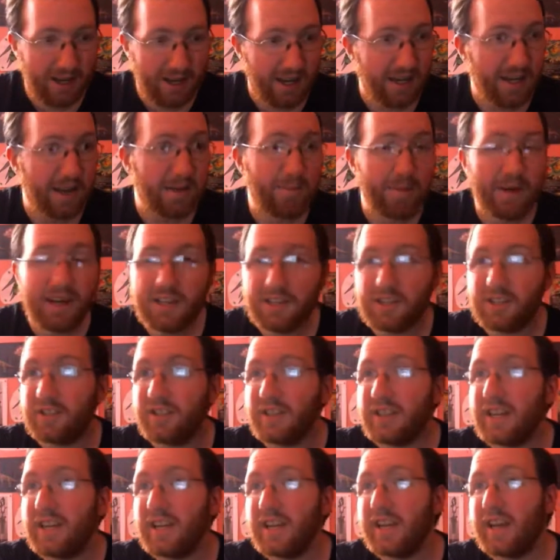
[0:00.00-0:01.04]
And then
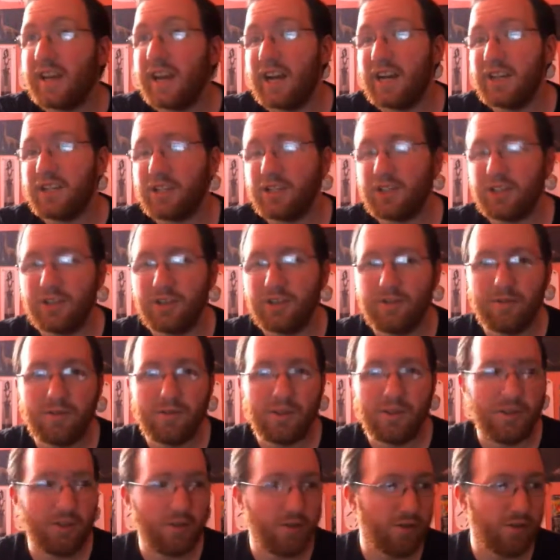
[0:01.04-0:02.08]
basically he asks you
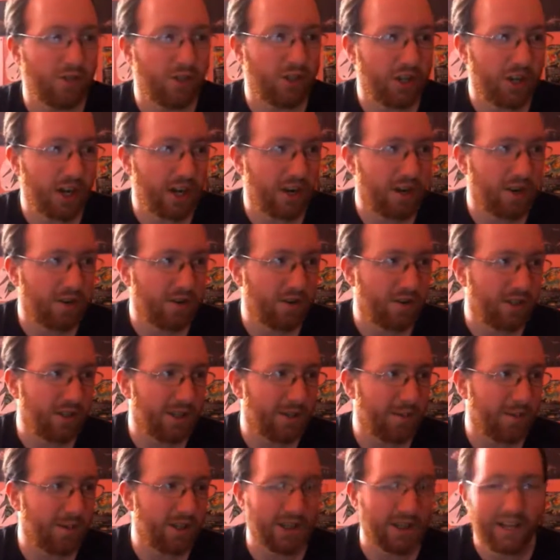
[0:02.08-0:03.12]
to share
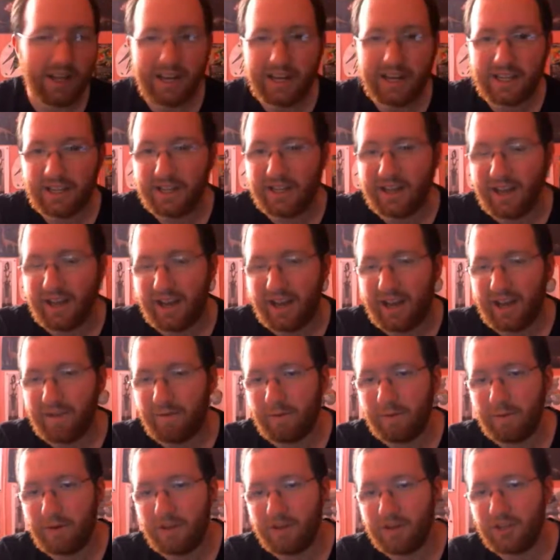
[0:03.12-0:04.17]
some of the light that you have
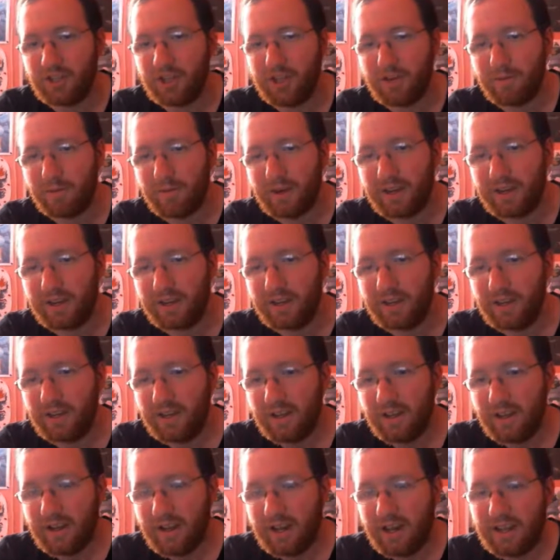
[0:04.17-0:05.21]
from your Z-Ring,
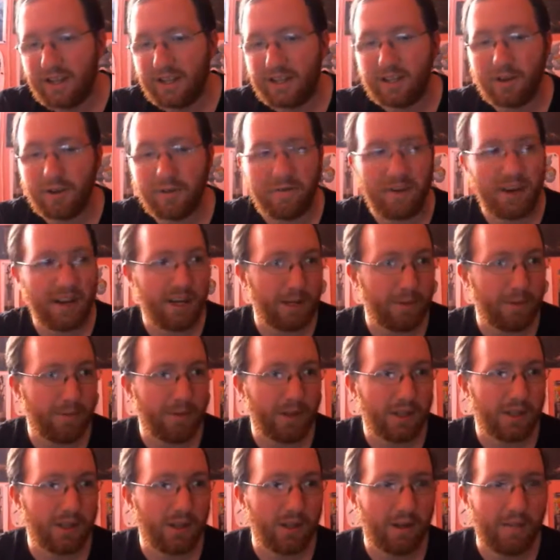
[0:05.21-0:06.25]
and then you fight him
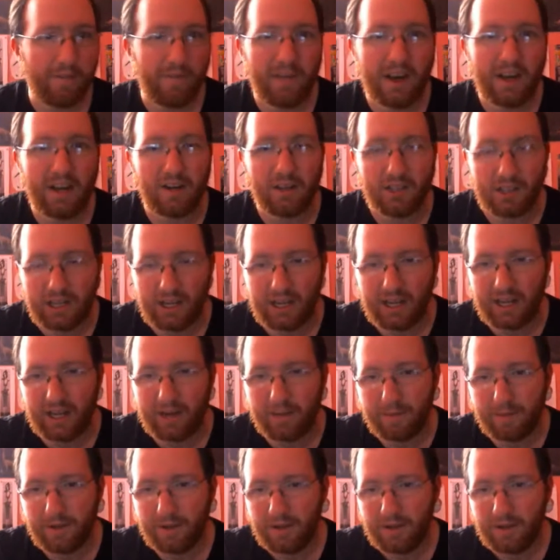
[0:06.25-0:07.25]
the 3rd and final time.